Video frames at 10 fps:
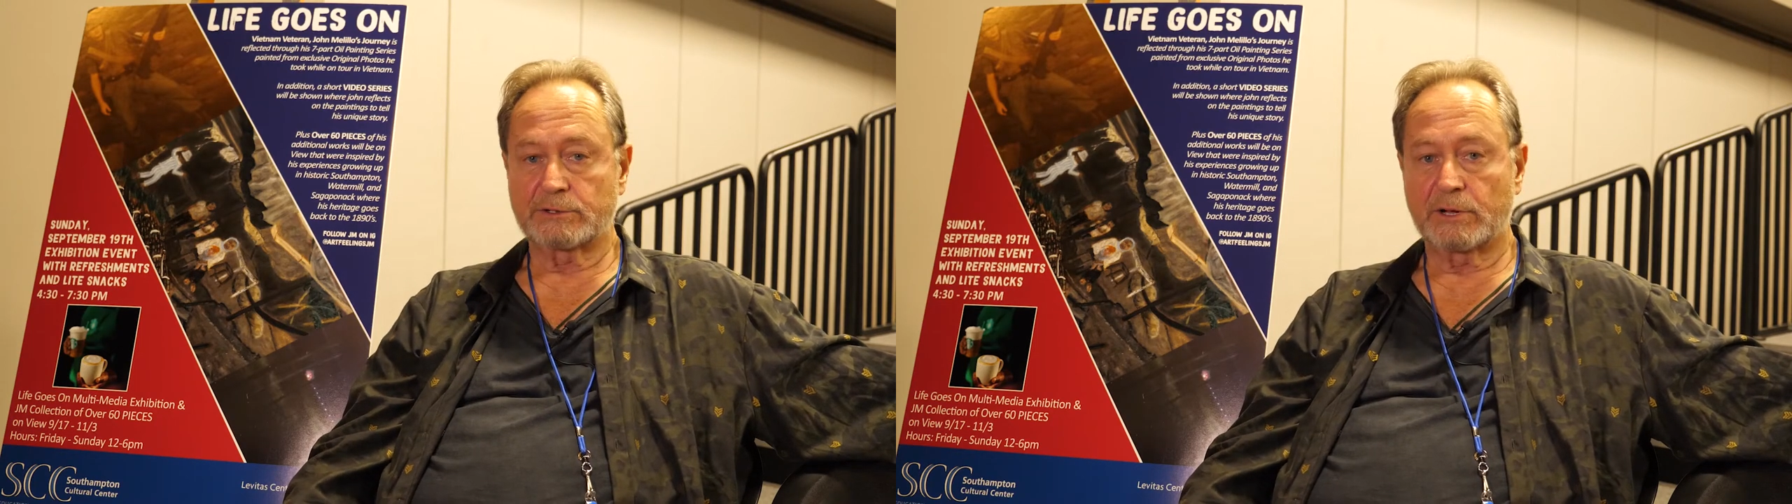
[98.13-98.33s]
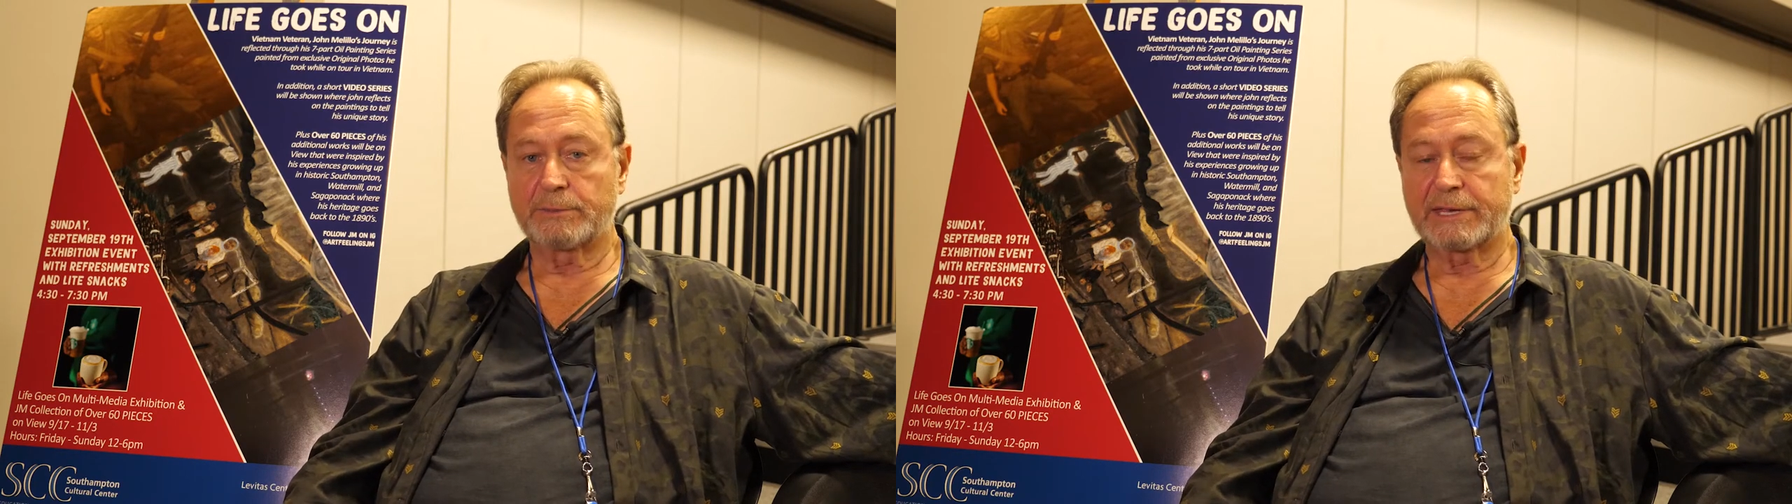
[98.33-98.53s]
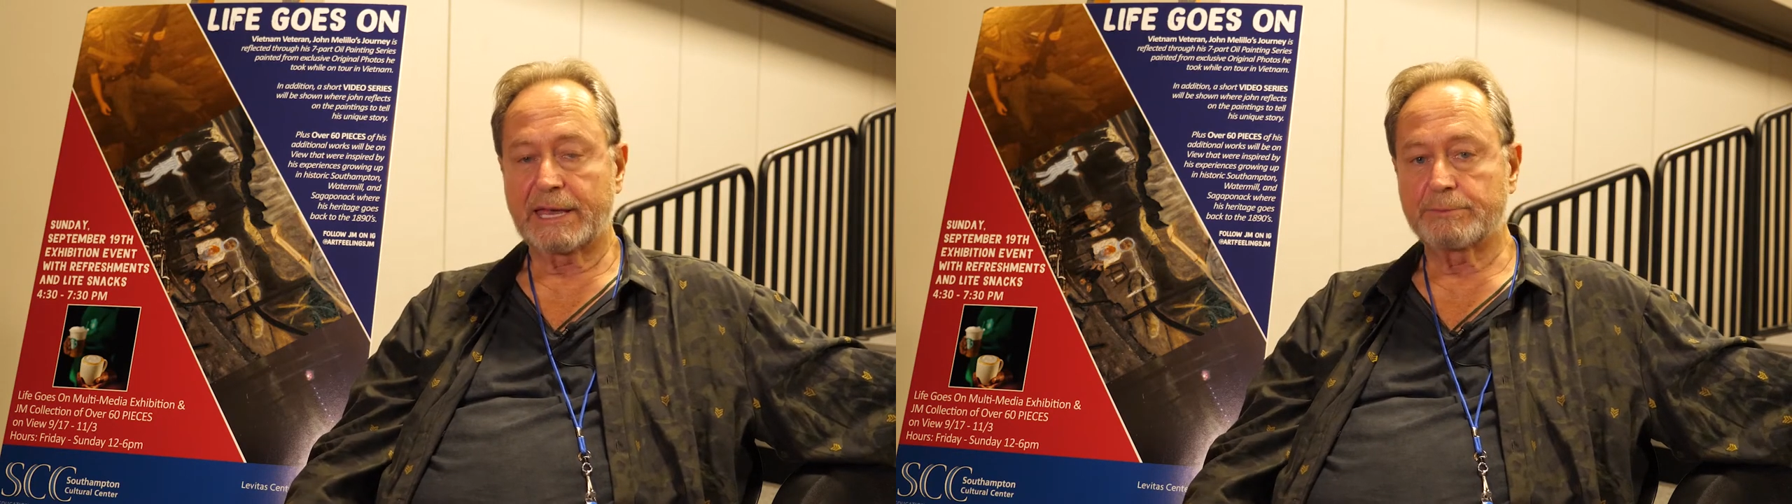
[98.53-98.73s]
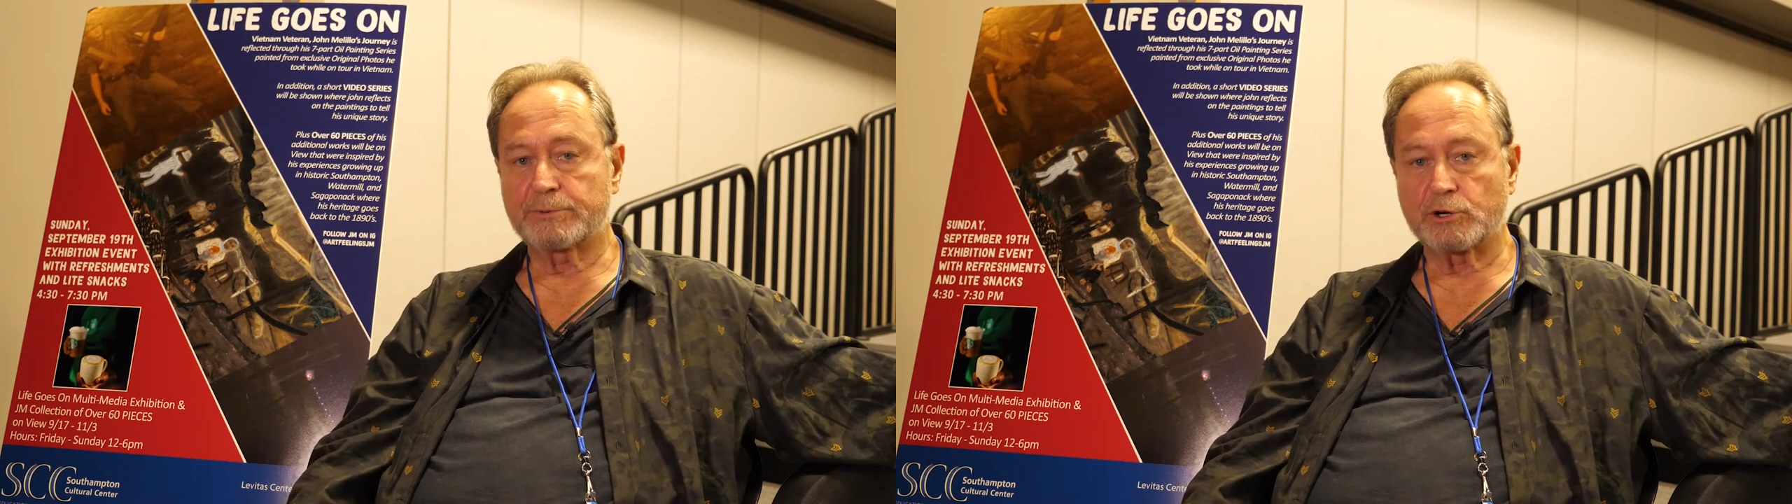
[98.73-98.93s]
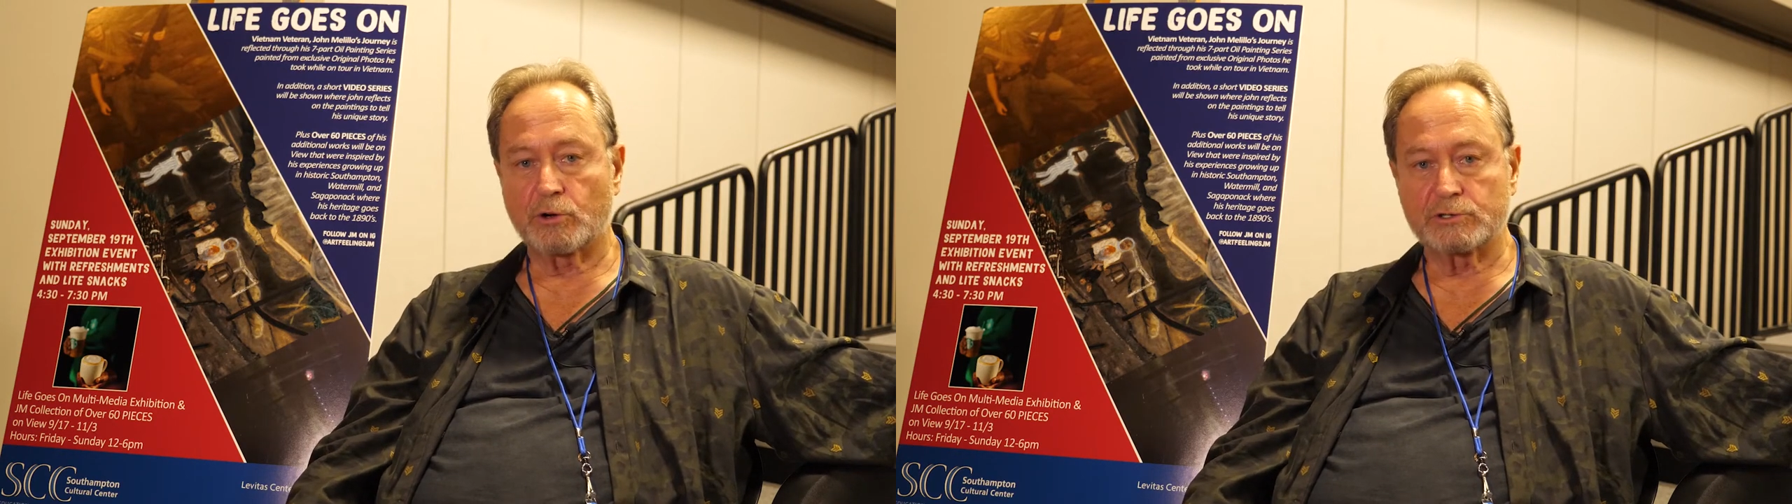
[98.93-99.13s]
So I became
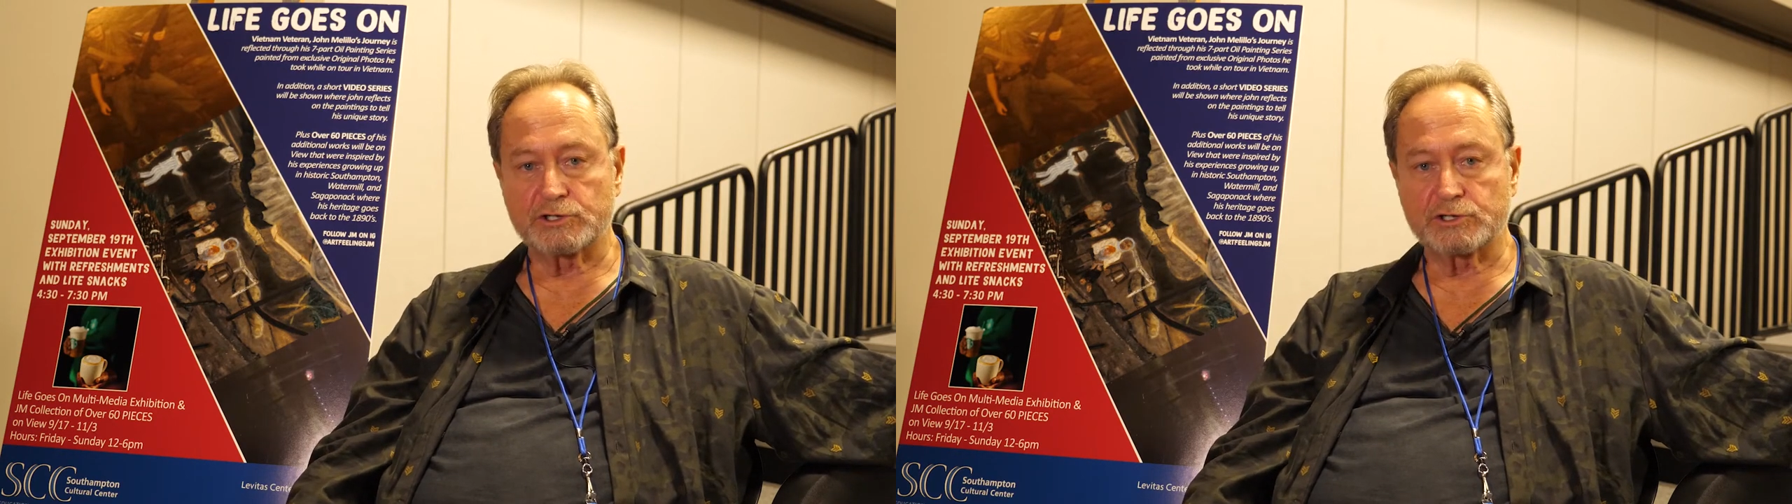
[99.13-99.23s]
patrol